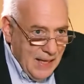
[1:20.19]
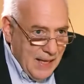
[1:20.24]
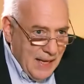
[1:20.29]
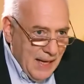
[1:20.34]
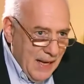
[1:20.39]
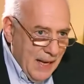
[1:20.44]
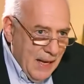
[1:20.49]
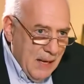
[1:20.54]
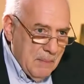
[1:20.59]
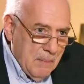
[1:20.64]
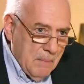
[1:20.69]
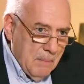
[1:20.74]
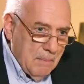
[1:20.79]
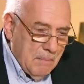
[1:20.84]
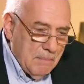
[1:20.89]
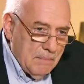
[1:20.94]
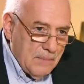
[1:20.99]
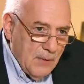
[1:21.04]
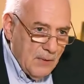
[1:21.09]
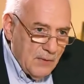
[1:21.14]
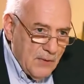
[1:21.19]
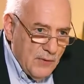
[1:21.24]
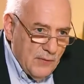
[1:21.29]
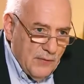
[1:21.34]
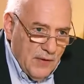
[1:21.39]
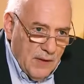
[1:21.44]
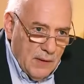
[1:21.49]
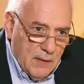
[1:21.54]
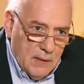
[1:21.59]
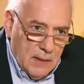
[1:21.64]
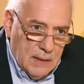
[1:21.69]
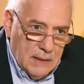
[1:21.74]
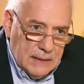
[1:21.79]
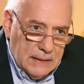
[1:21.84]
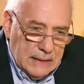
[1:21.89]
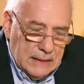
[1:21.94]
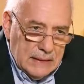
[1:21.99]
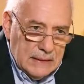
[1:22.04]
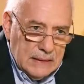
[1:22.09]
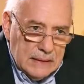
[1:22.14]
Don't you feel
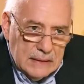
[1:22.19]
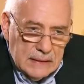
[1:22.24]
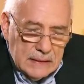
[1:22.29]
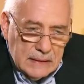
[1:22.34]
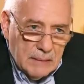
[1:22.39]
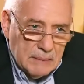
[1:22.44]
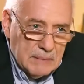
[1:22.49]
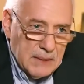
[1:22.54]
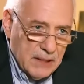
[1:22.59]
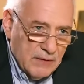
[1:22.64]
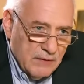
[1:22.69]
something